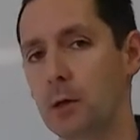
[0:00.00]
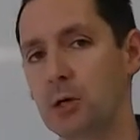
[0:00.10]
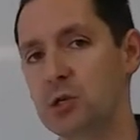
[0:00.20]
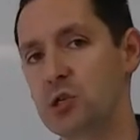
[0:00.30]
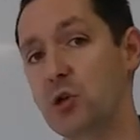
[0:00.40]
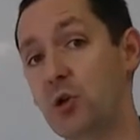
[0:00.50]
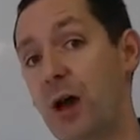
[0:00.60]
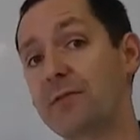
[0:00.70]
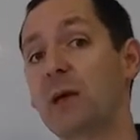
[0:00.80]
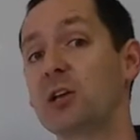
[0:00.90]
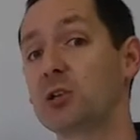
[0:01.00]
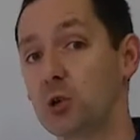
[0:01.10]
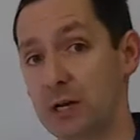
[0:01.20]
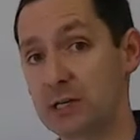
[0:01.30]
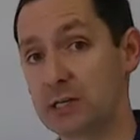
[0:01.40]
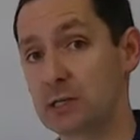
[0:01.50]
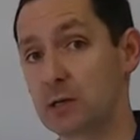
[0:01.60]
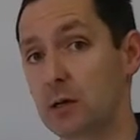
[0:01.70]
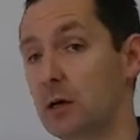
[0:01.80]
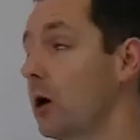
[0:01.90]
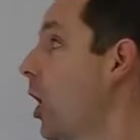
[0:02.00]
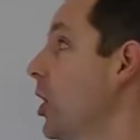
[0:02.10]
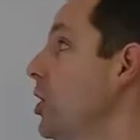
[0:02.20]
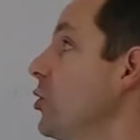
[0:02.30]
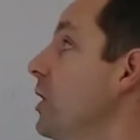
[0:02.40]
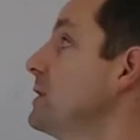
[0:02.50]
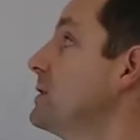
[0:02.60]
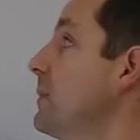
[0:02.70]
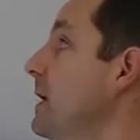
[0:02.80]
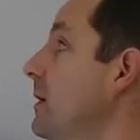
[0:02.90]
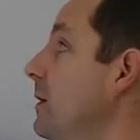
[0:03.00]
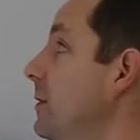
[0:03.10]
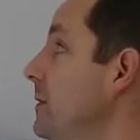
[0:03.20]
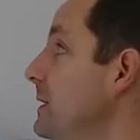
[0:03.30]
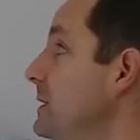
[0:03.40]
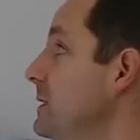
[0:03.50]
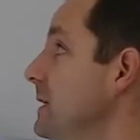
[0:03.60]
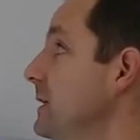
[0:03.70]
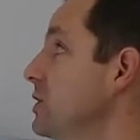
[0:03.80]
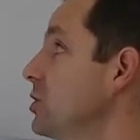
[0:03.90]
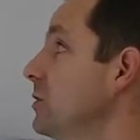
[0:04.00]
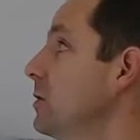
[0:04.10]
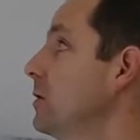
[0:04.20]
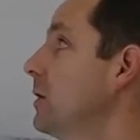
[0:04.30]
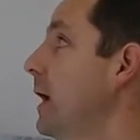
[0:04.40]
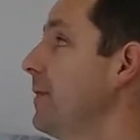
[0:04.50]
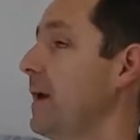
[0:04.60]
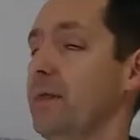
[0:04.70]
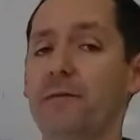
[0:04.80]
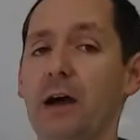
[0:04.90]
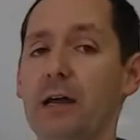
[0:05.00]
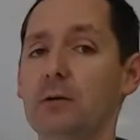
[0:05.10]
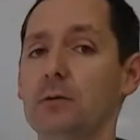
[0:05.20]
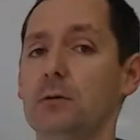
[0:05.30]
So you have to make a choice. Are you going to make this the initial and that the final?